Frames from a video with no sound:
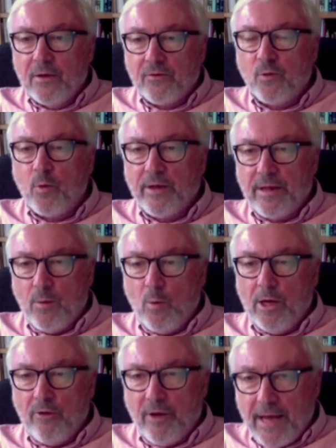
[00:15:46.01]
from where they
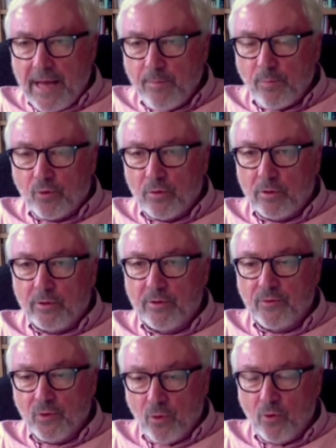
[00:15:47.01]
were in April, and
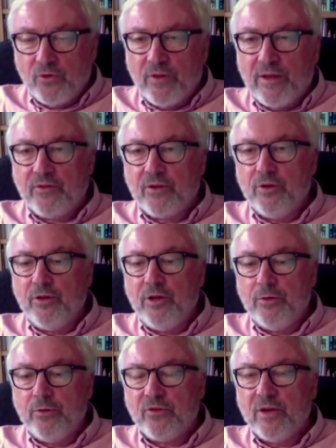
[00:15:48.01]
of course that's good
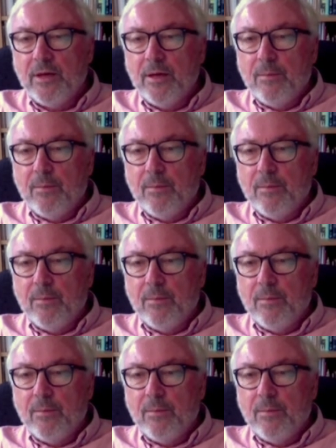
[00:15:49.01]
news.